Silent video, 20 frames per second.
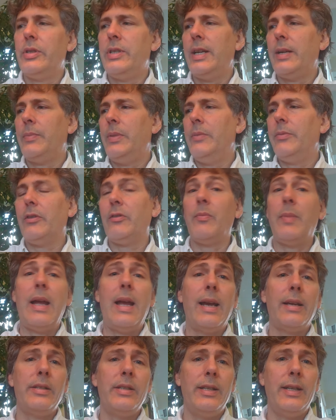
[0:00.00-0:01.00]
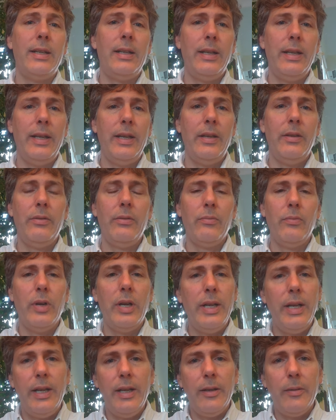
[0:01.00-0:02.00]
people from accidentally
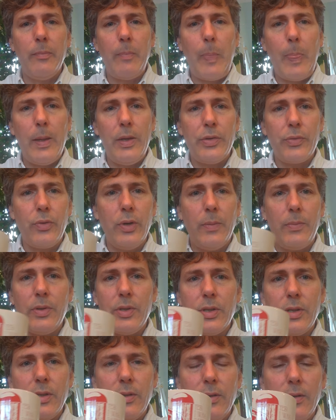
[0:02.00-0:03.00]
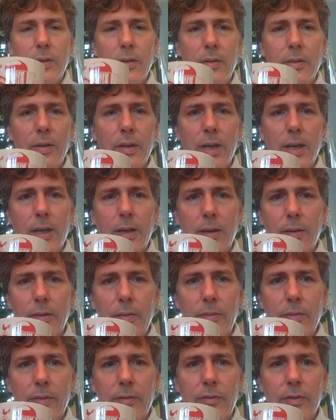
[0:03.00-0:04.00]
running scripts
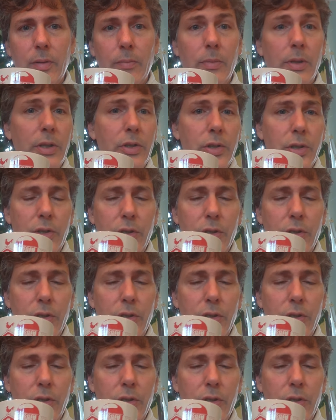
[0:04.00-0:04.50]
from malicious